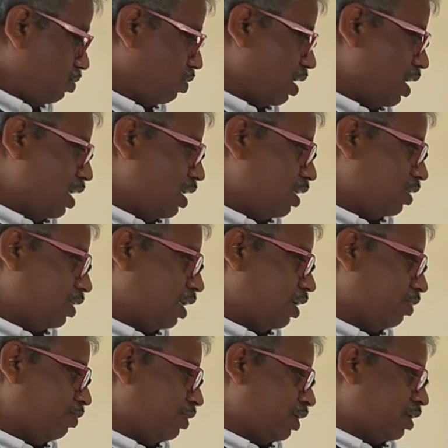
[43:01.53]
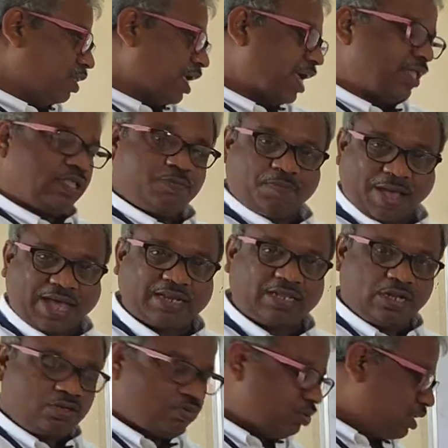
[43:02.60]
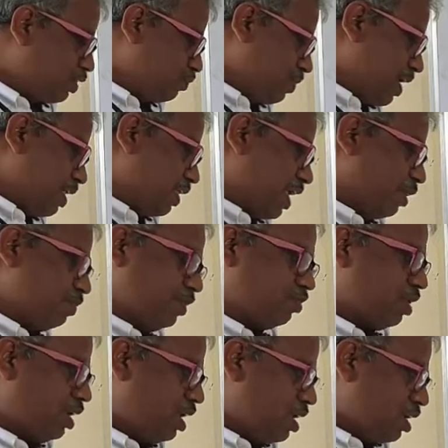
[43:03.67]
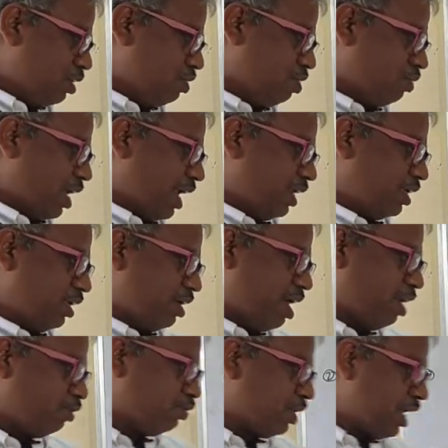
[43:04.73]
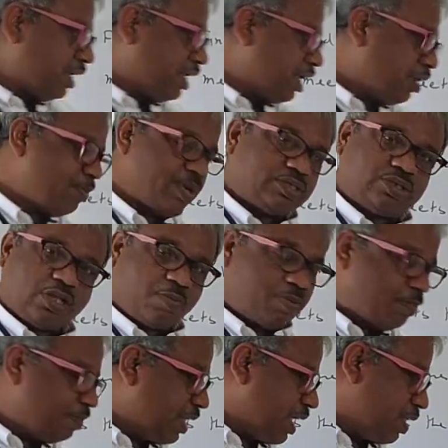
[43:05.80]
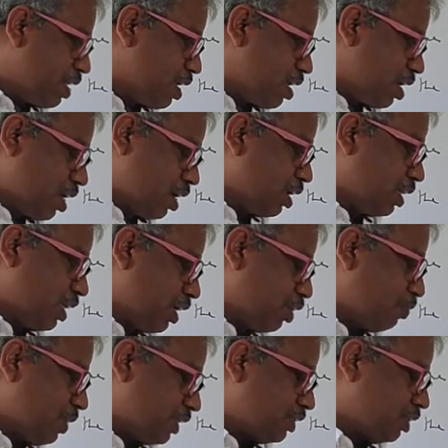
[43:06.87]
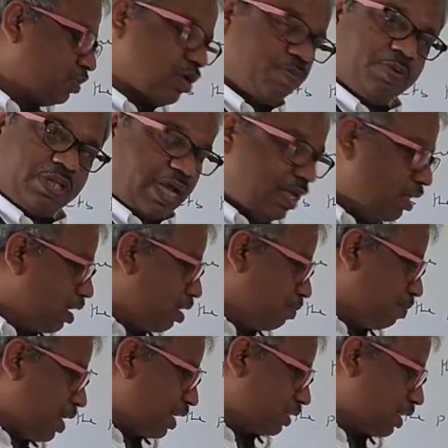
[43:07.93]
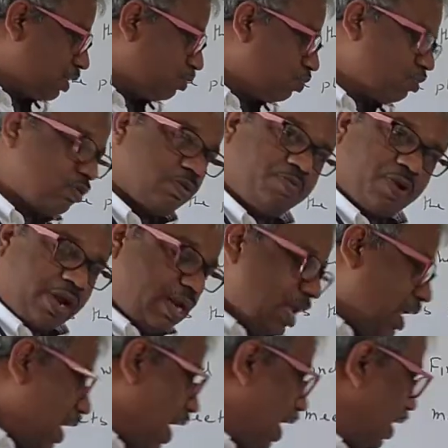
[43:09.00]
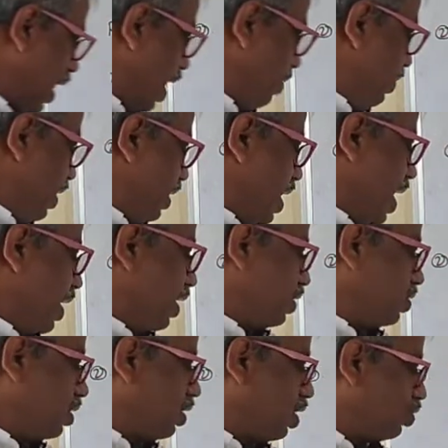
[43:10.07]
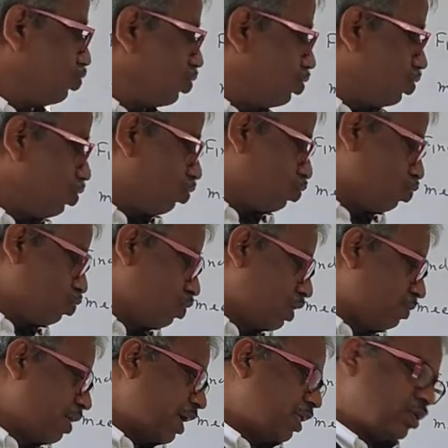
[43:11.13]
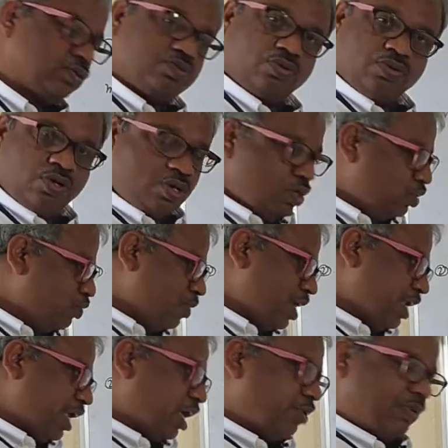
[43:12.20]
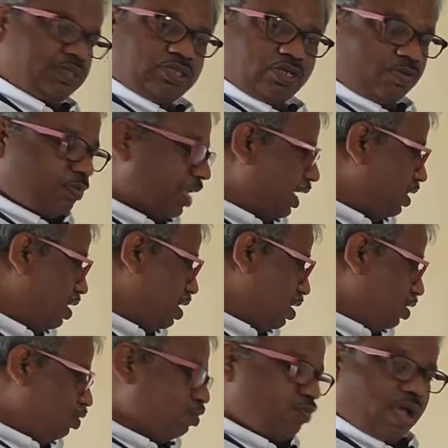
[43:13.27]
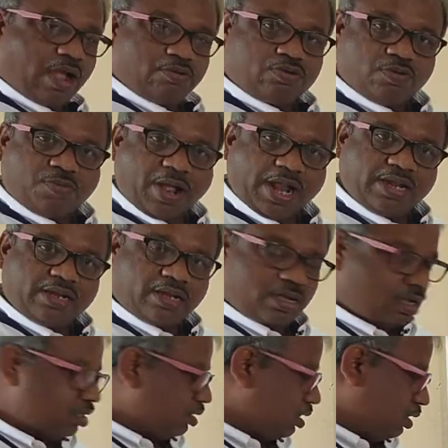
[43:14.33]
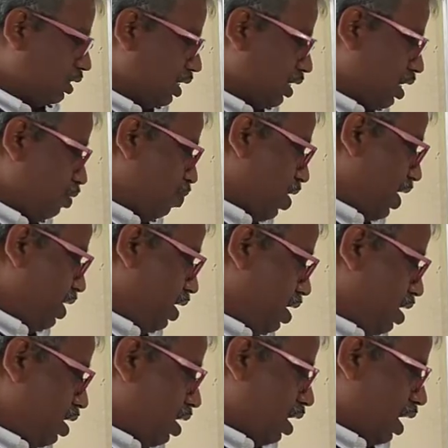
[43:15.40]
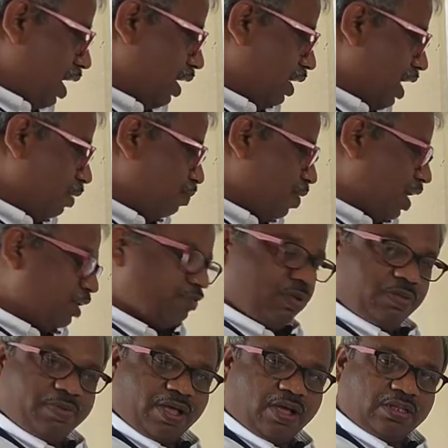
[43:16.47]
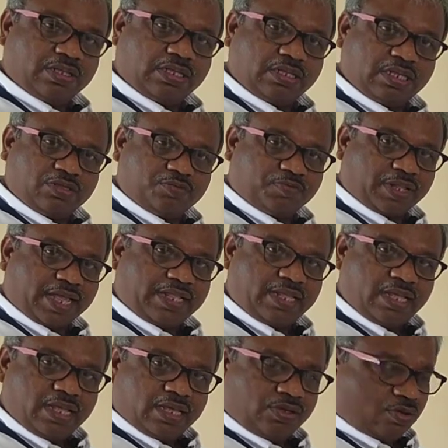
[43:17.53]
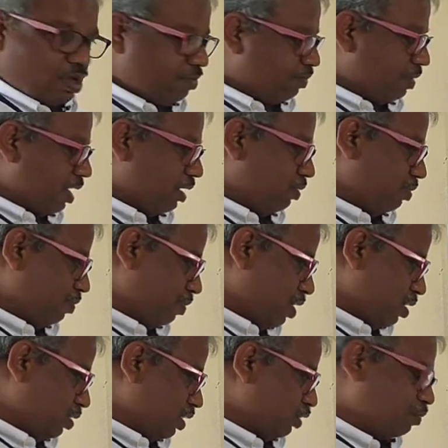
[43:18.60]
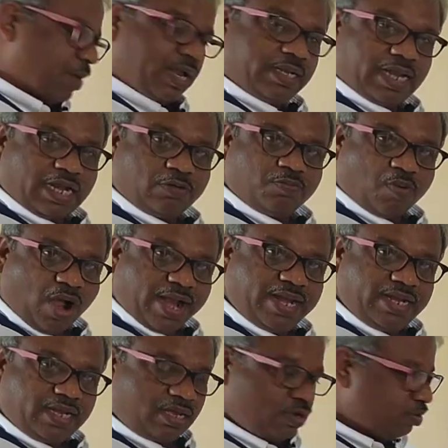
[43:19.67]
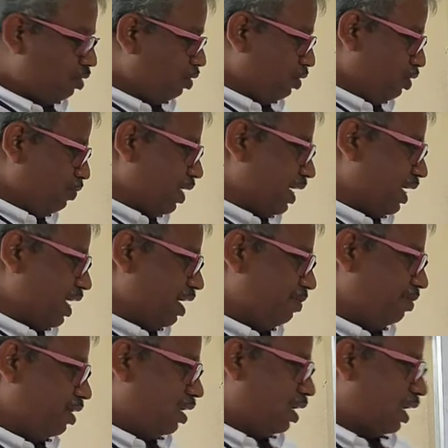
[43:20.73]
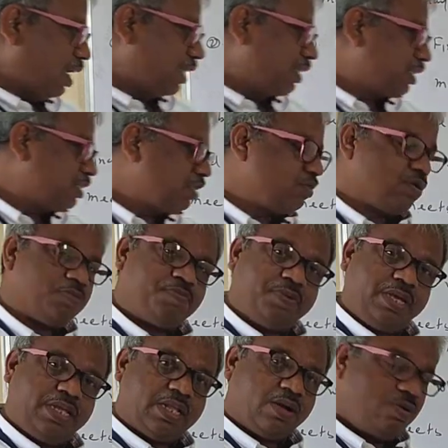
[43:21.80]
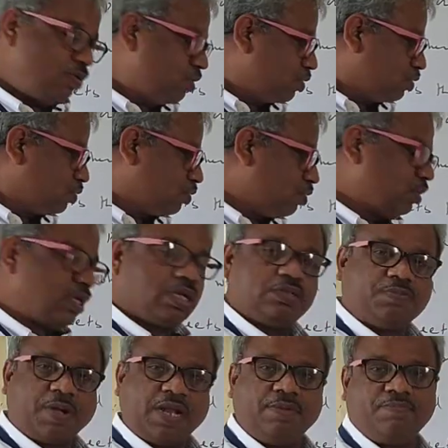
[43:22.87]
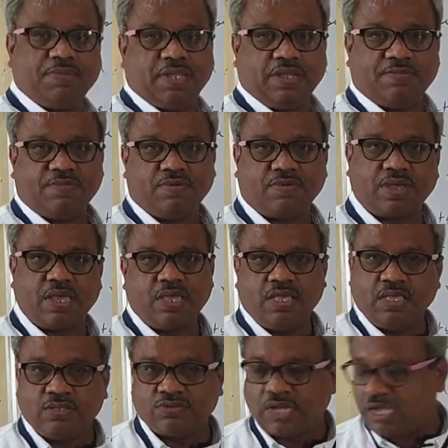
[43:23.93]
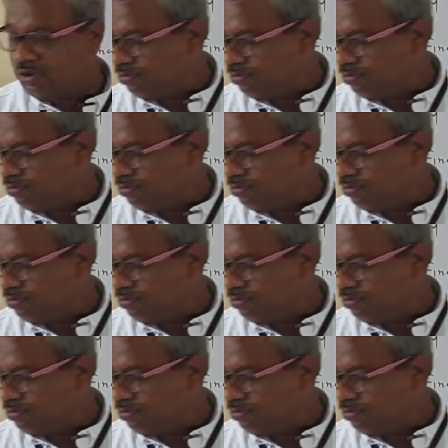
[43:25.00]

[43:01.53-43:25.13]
Okay, the line is parallel to this plane. That means what you write? You have to write the equation of a plane, the equations of a line passing through the point and having direction ratio 2 1 minus 2. You get the equation of line. You have to find the general point and that point will be on this plane. You have to just find that point. You get m and this is your P now. So just find Pm. Okay, so I